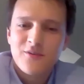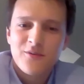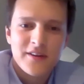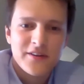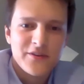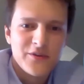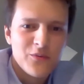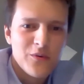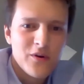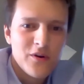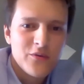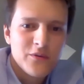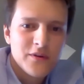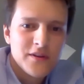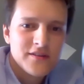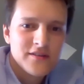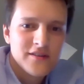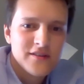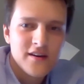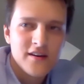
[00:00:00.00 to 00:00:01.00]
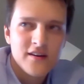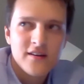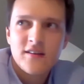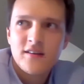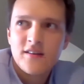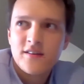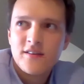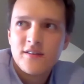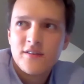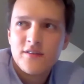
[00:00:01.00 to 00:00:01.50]
And you work with
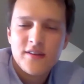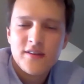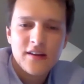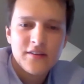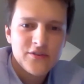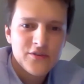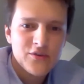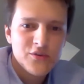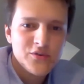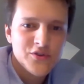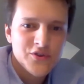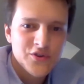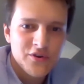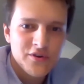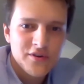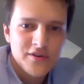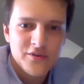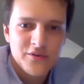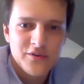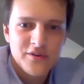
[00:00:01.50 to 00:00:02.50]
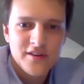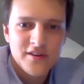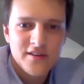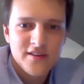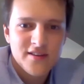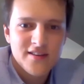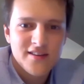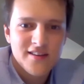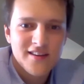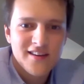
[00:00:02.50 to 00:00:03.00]
you said 2 SURE students.